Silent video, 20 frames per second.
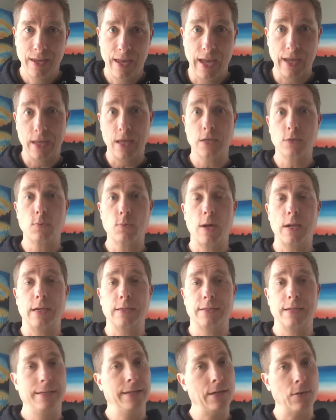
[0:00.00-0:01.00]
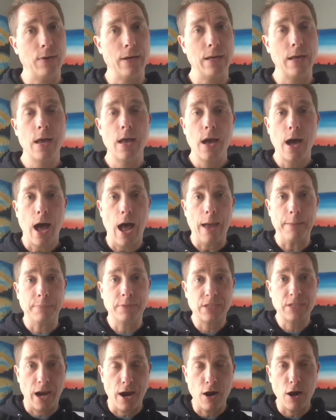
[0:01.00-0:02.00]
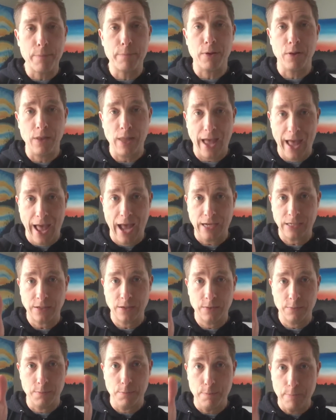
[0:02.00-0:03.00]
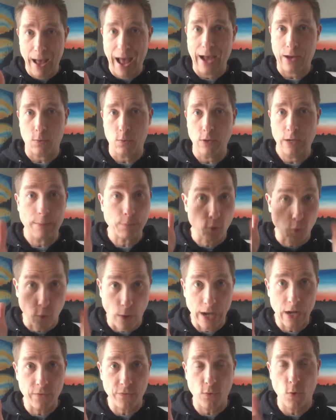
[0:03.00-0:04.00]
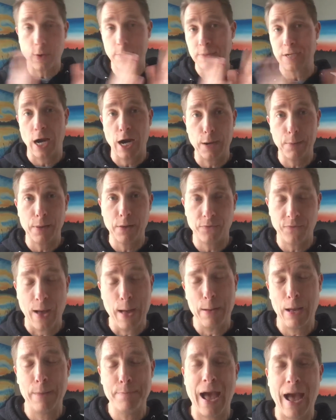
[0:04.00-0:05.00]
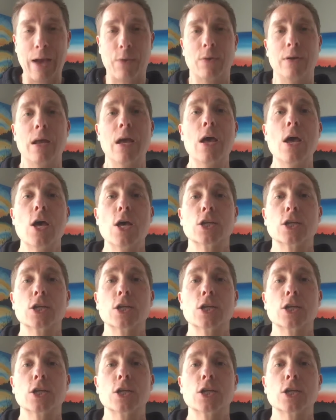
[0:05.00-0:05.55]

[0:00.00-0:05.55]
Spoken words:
And guess what? I said, you know what? I'm terrible at backward. I'm great at forward. I'm terrible at backward.